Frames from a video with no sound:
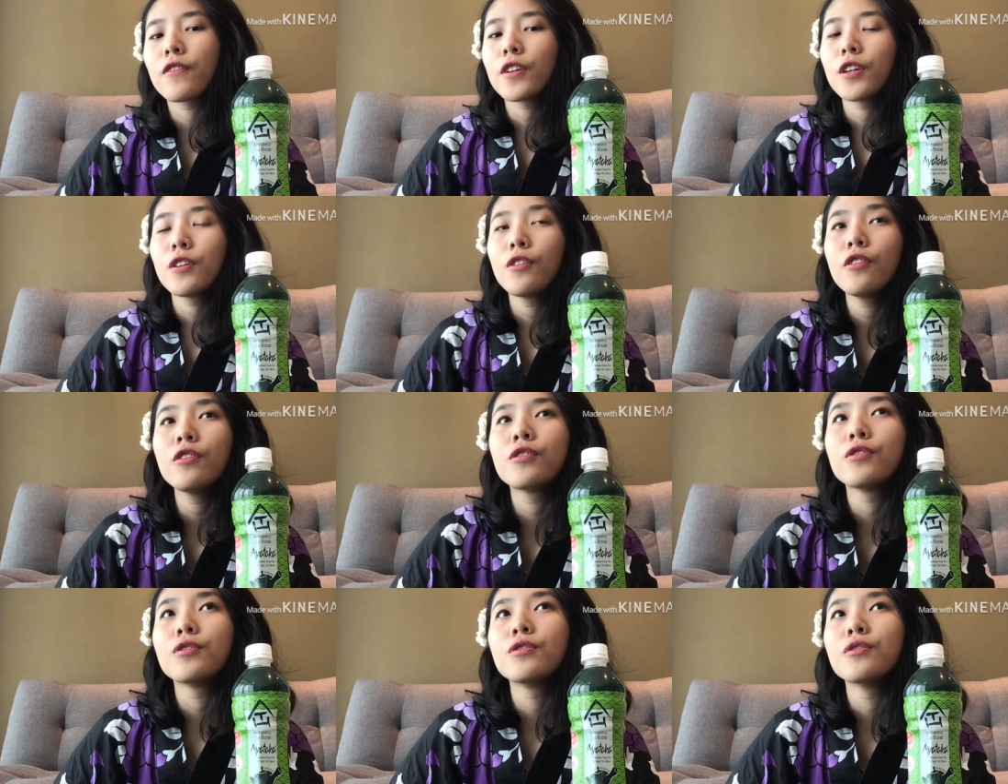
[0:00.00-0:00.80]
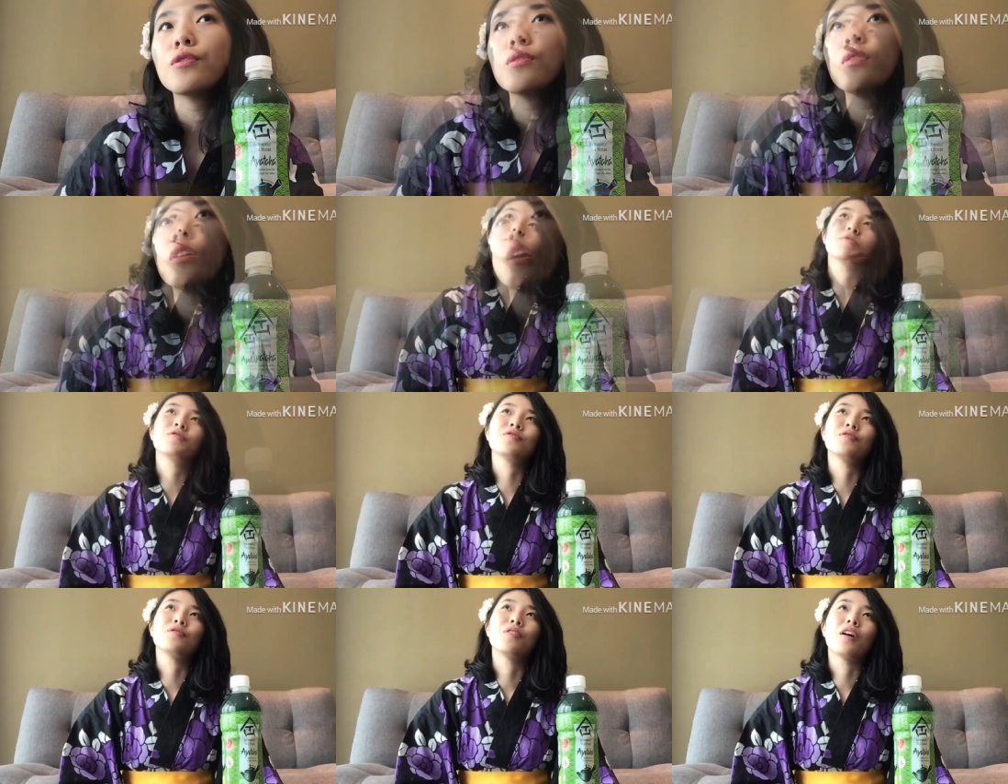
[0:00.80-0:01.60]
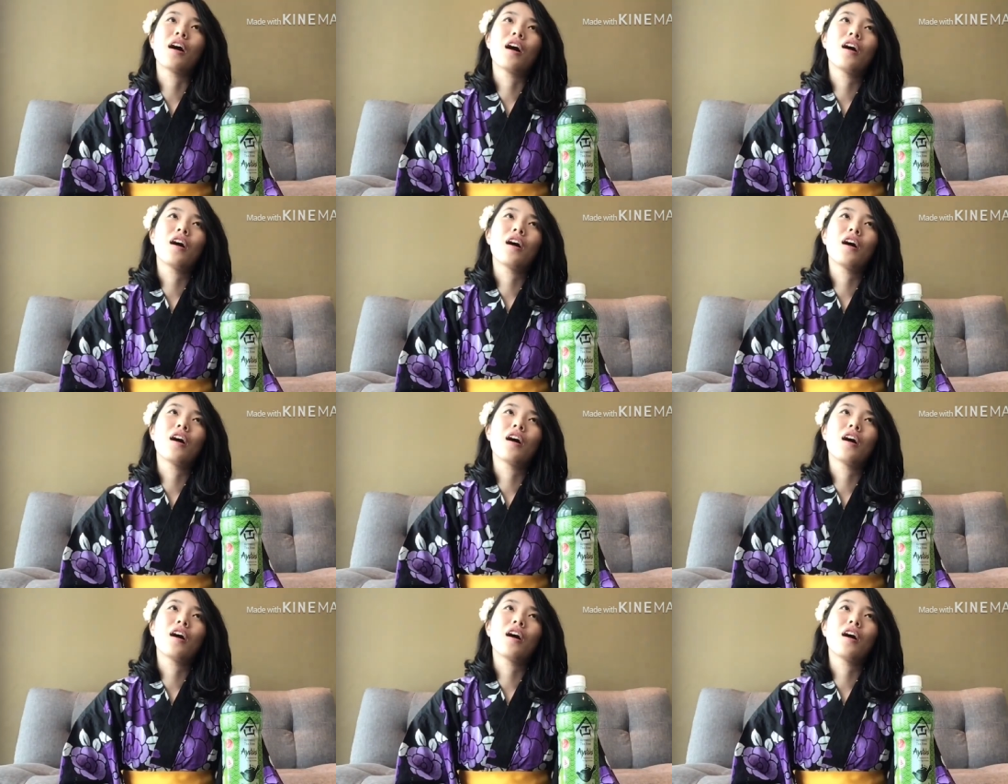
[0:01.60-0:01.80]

you who perhaps you